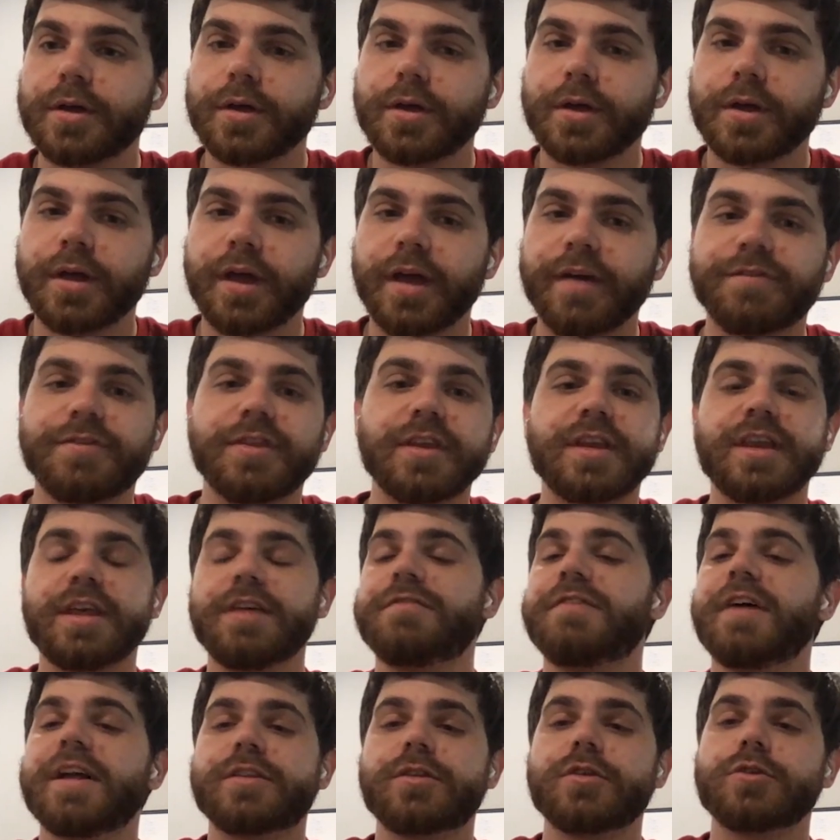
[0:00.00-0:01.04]
If the
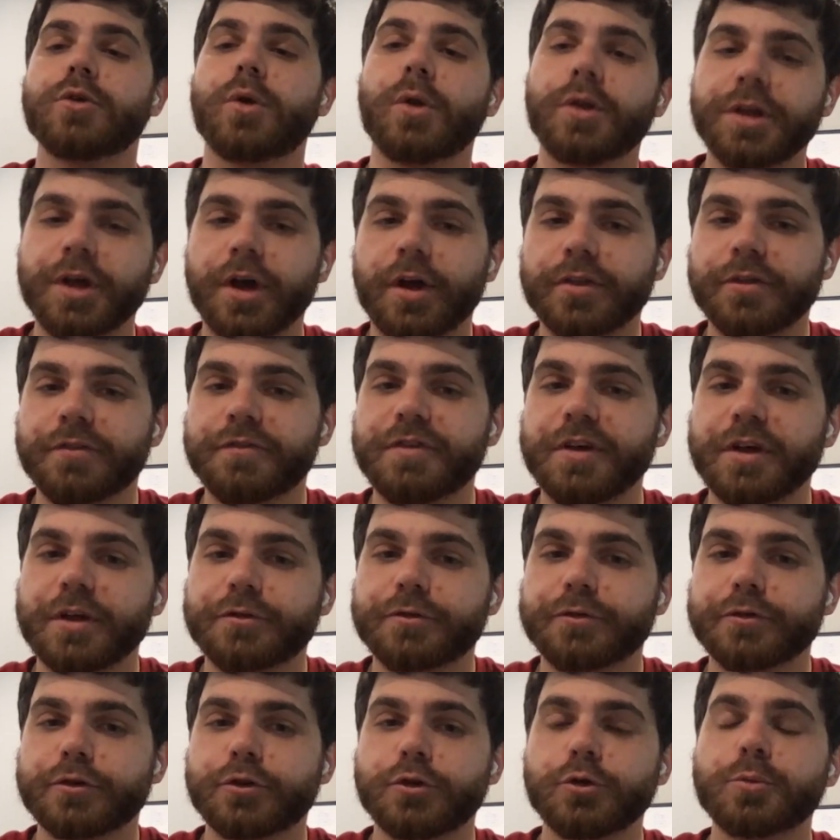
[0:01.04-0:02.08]
defense is only on the field
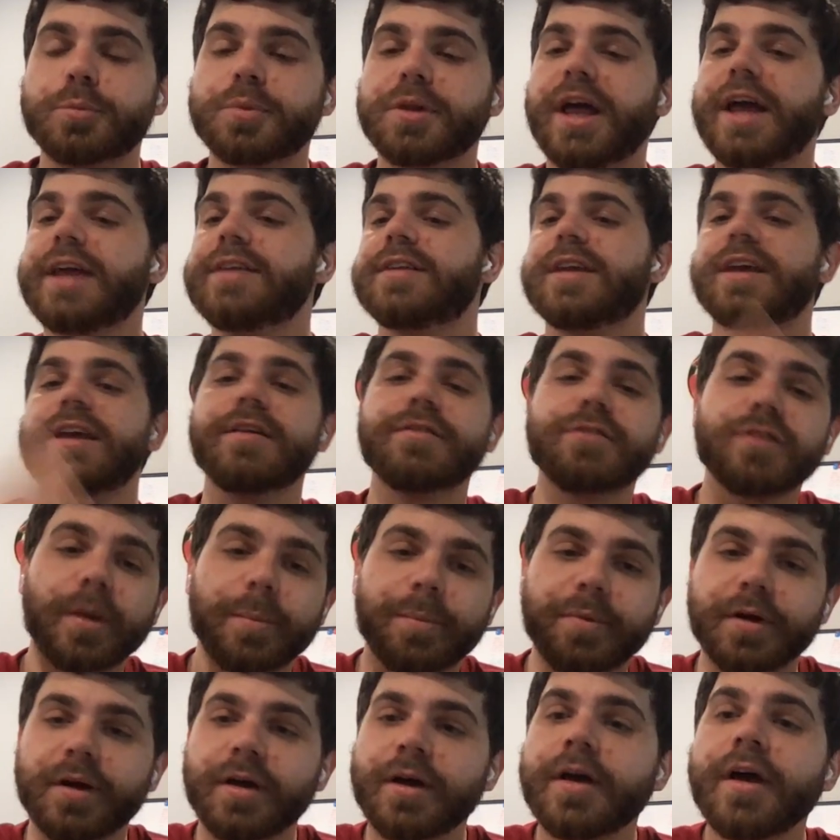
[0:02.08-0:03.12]
for two plays and gives up
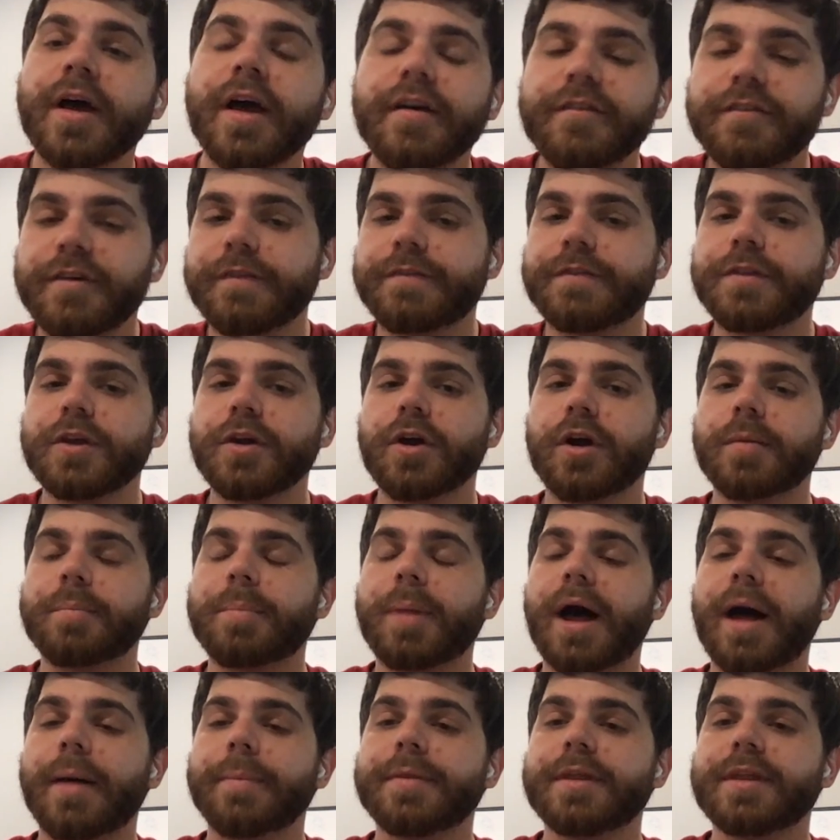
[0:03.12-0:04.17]
a fifty-yard
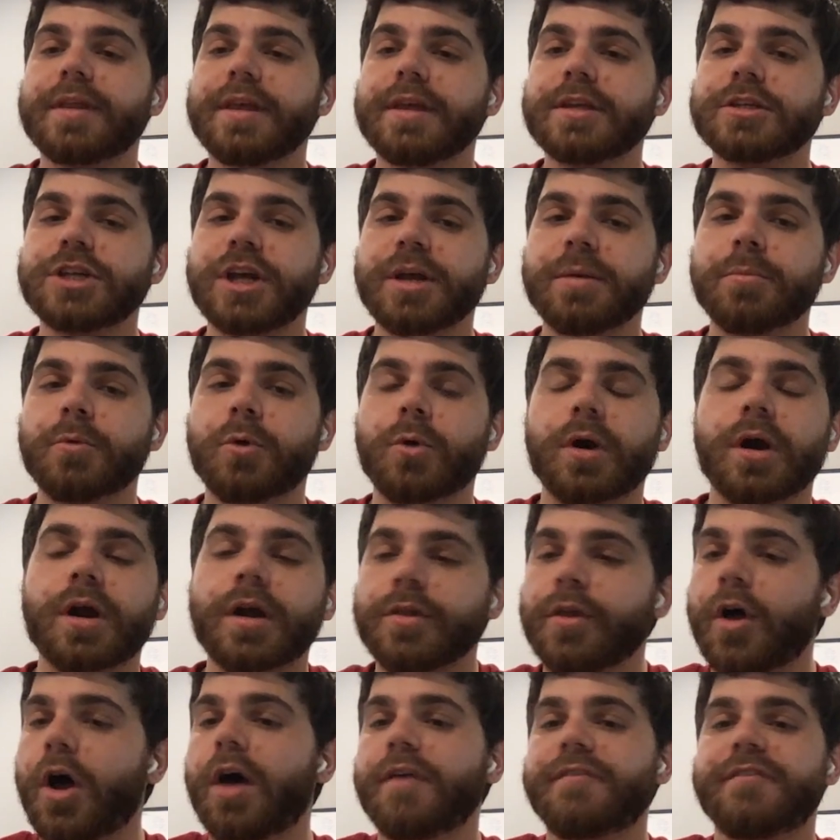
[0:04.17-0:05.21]
bomb to D J Moore and
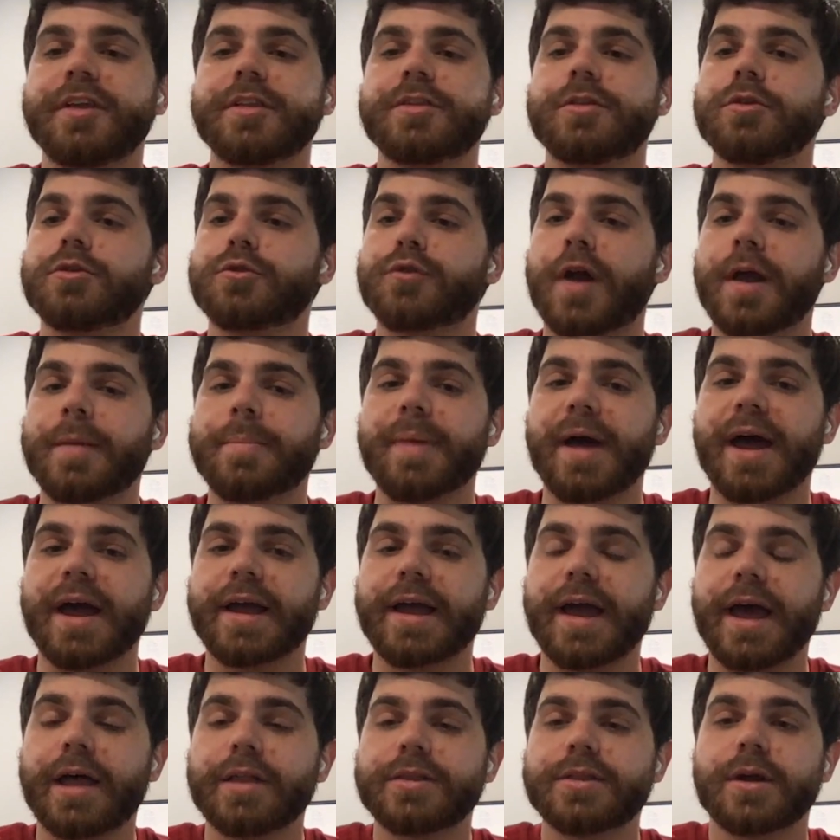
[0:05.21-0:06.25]
the offense is right back
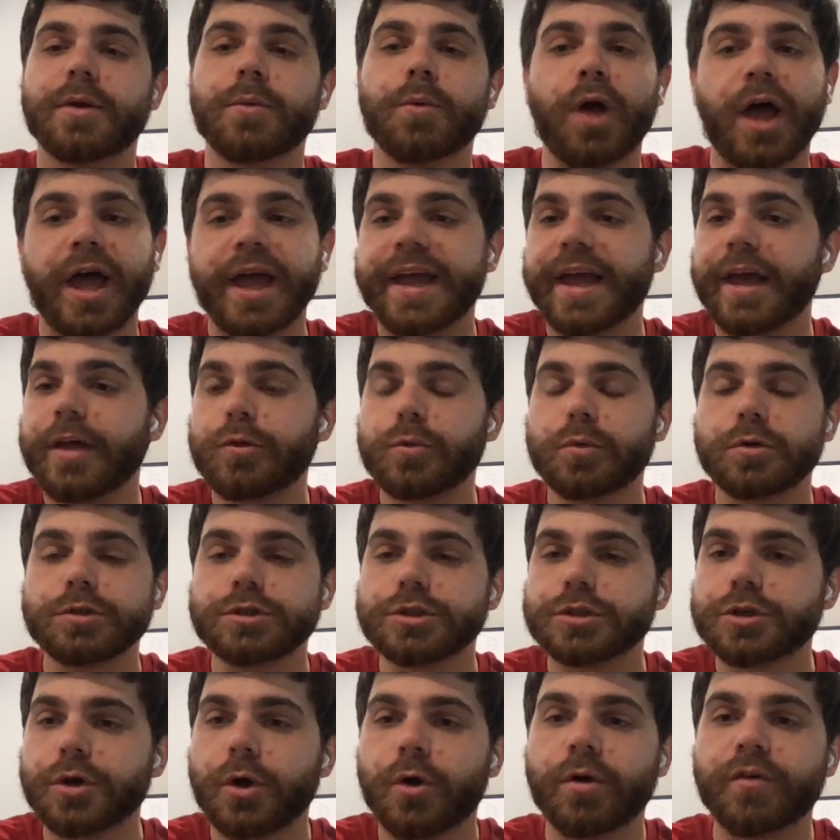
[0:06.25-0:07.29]
out there, well, I guess we're
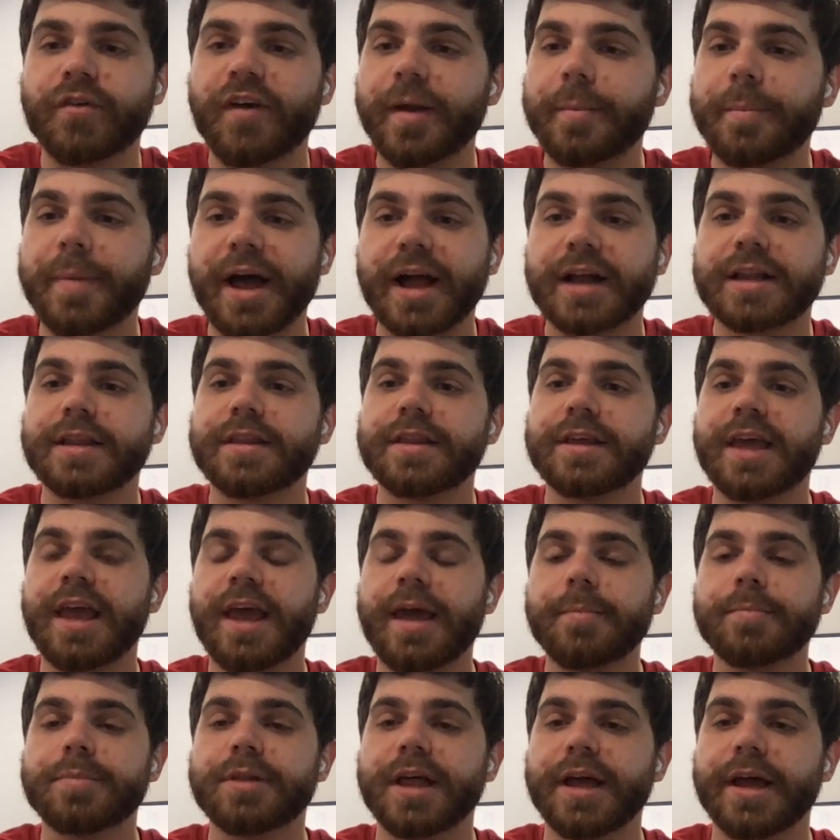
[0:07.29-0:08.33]
just going right back to the
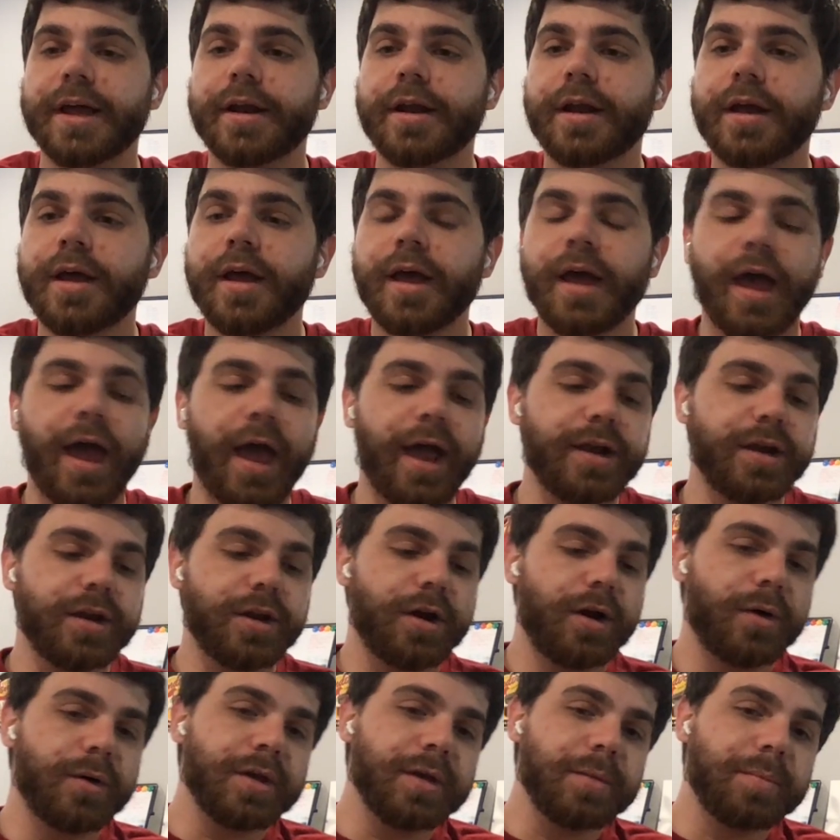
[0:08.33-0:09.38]
game plan. And, you
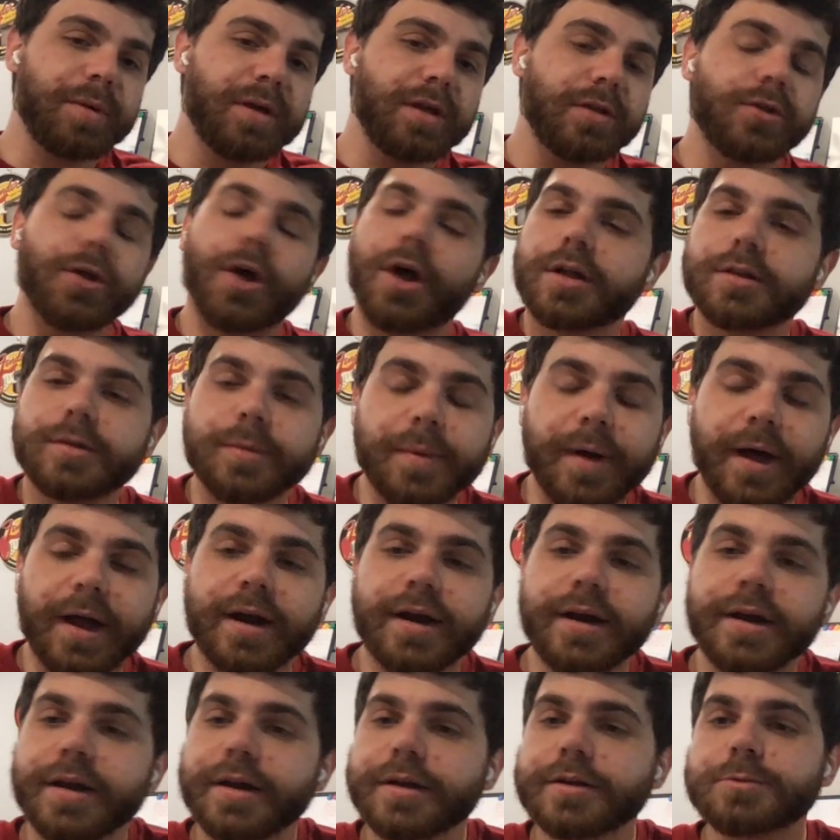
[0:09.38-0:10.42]
know, E B talked about
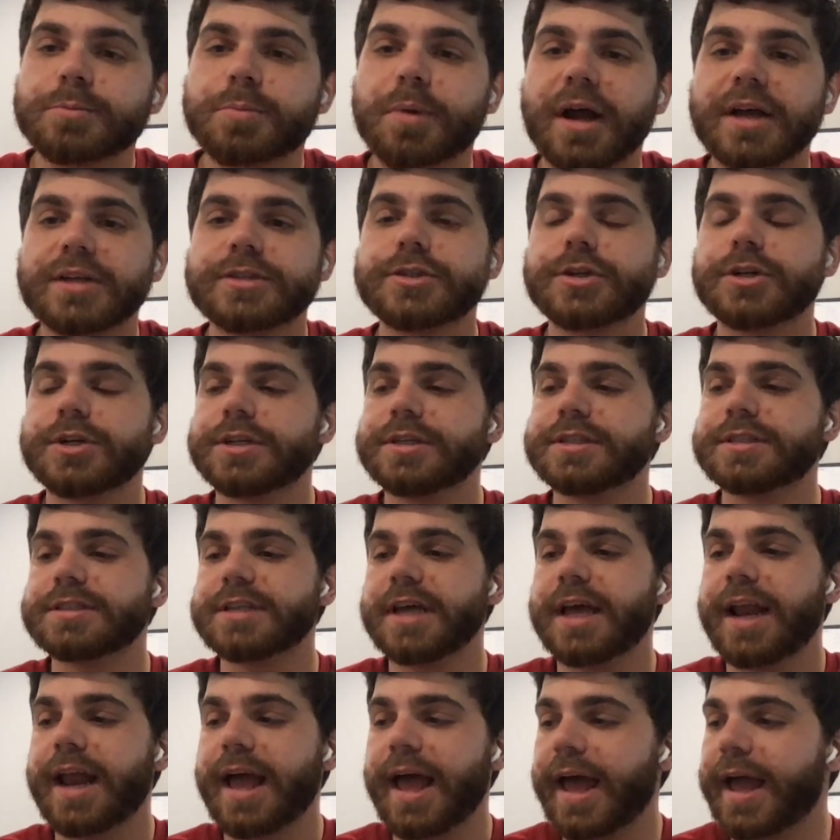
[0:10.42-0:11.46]
it in his presser. He
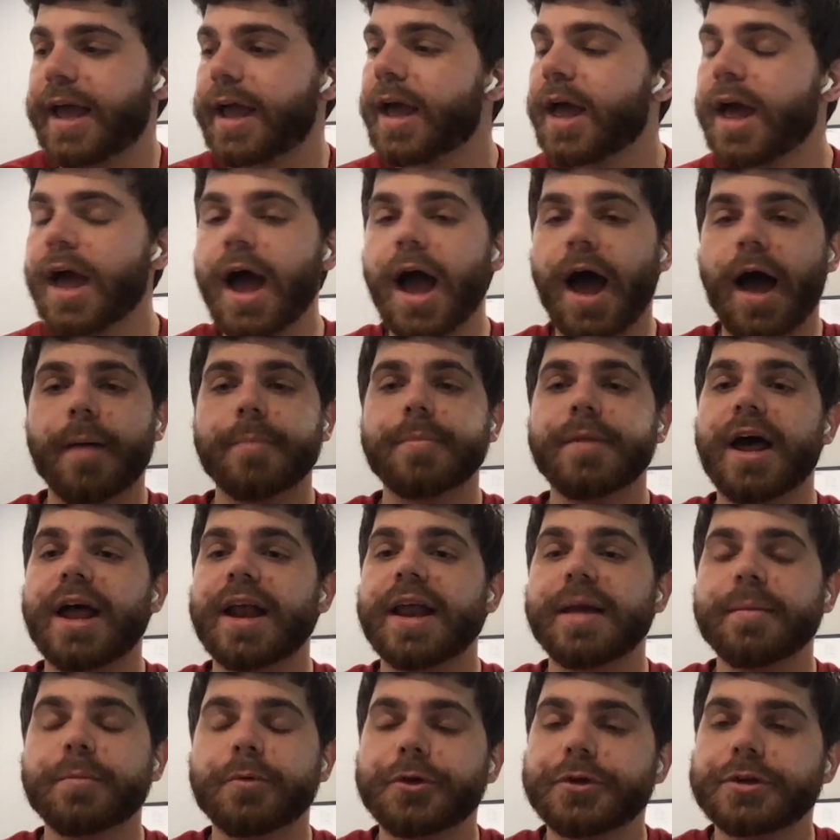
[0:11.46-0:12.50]
said, hey, I'm not
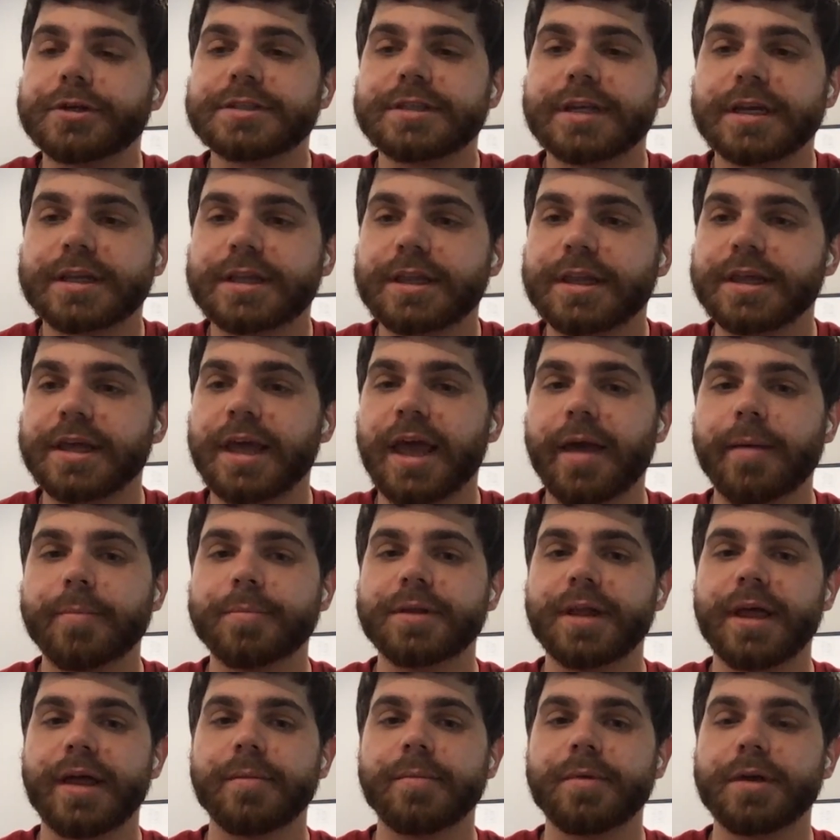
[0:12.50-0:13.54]
able to stick to the game
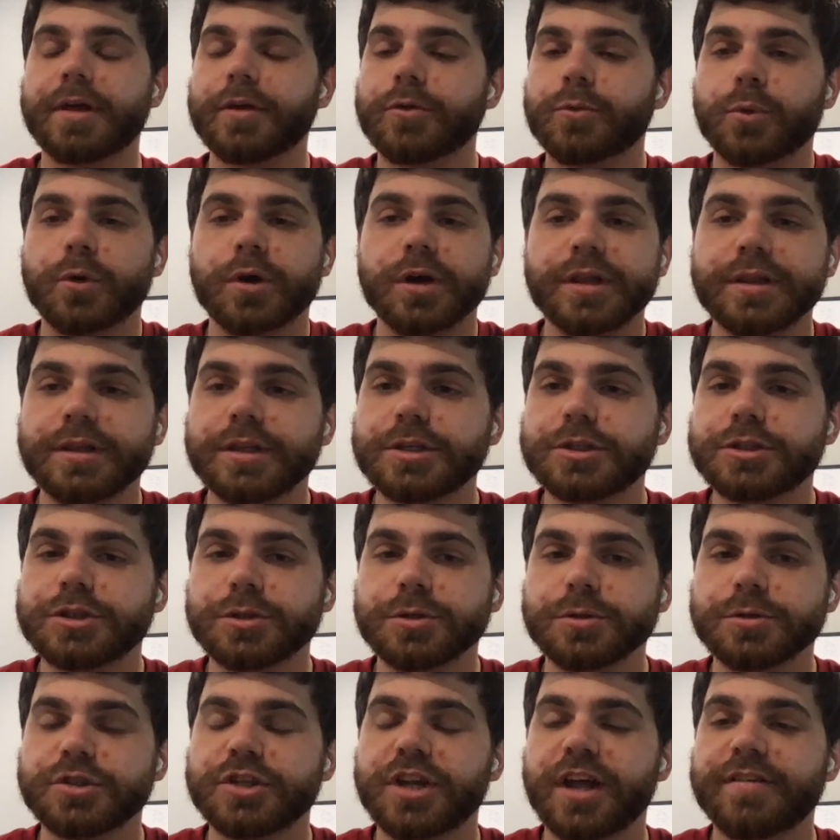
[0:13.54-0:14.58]
plan because we're in these
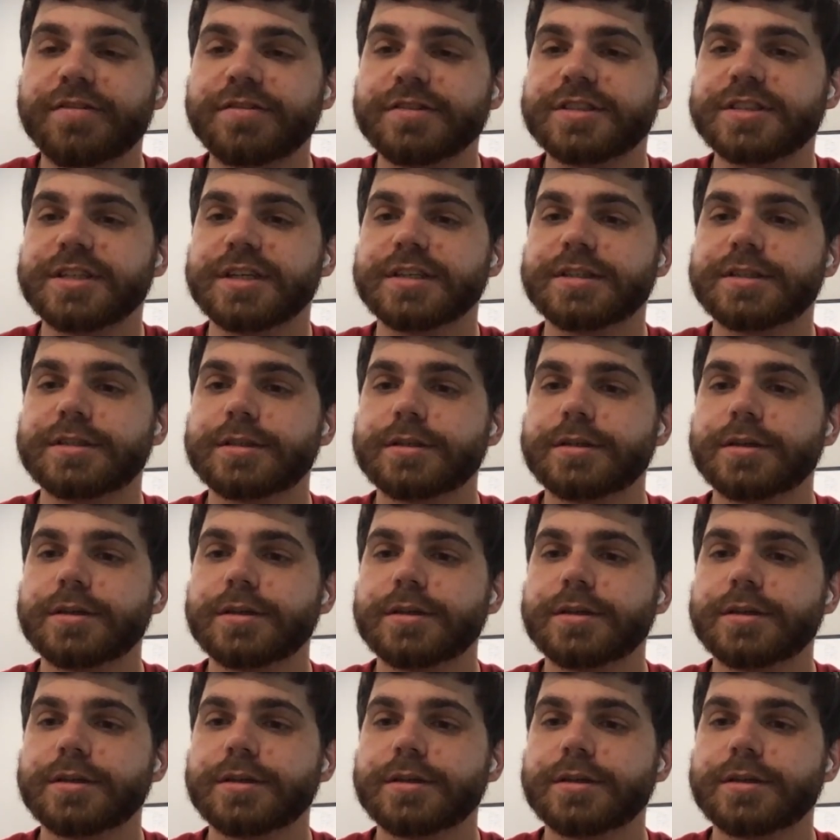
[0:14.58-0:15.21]
huge deficits.